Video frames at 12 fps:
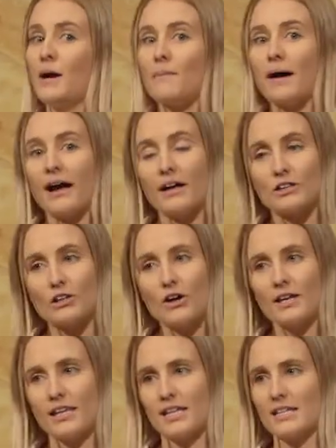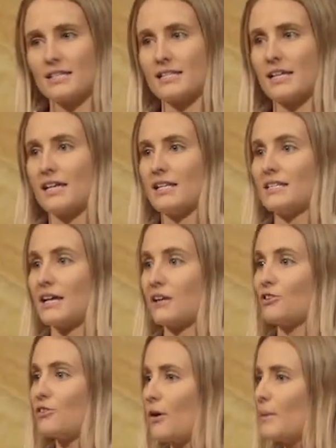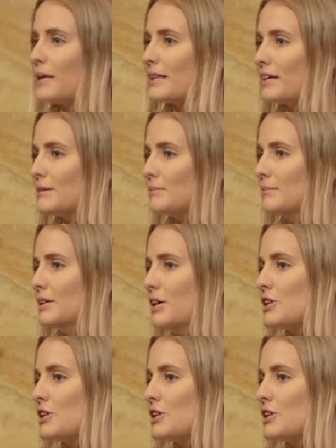by unlocking these seeds and growing them